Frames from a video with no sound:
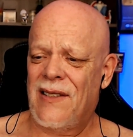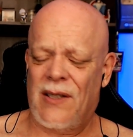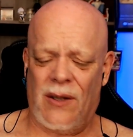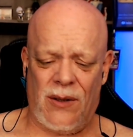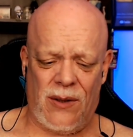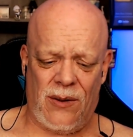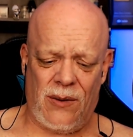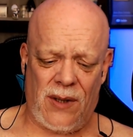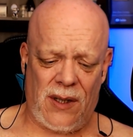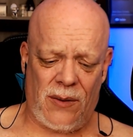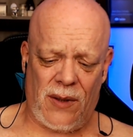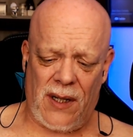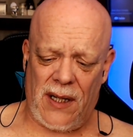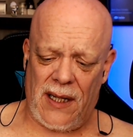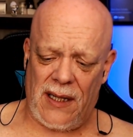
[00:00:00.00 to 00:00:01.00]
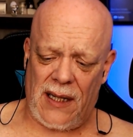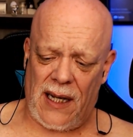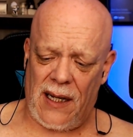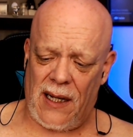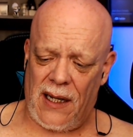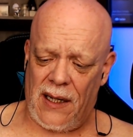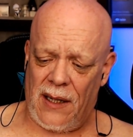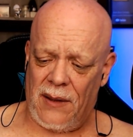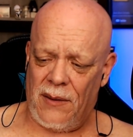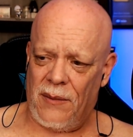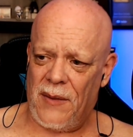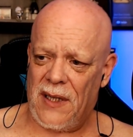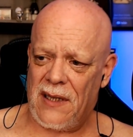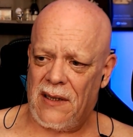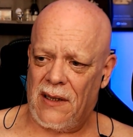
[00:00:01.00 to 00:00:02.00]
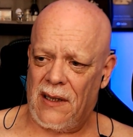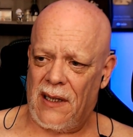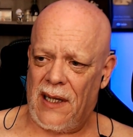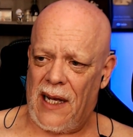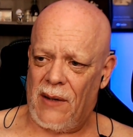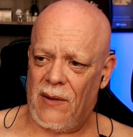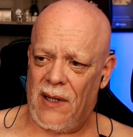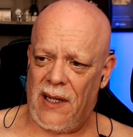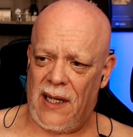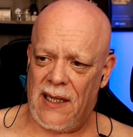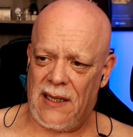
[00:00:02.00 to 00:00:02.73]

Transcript: So what are they... I missed a little of that. What are they